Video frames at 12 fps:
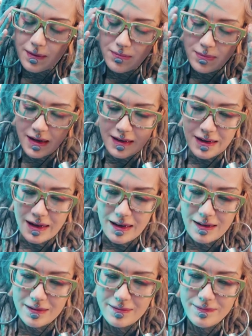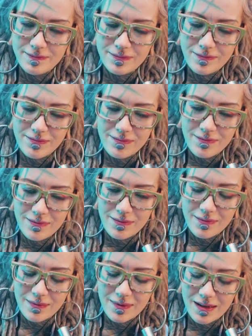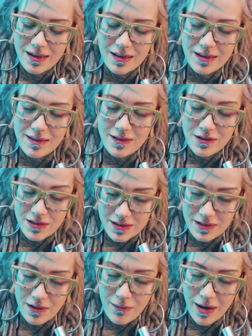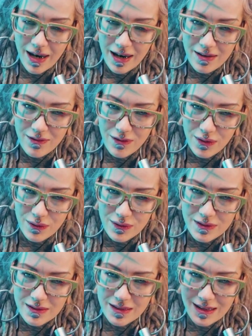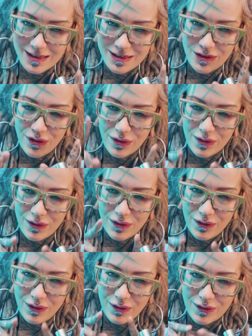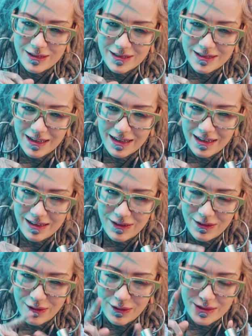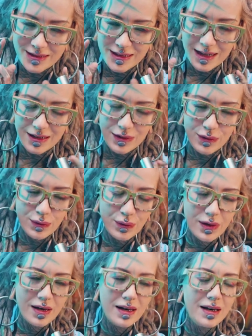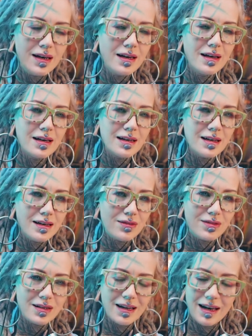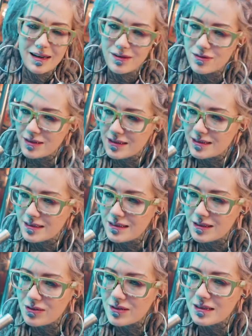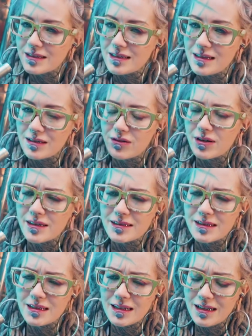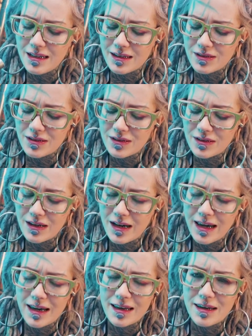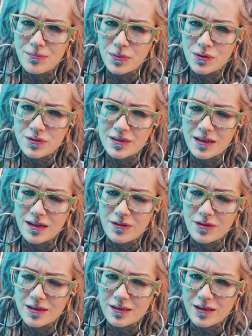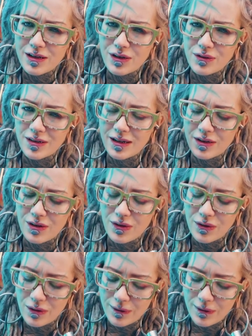But yeah, it's just on my headphones. It's not on your side. On your side you hear it like crystal clear. The most clearest you can go.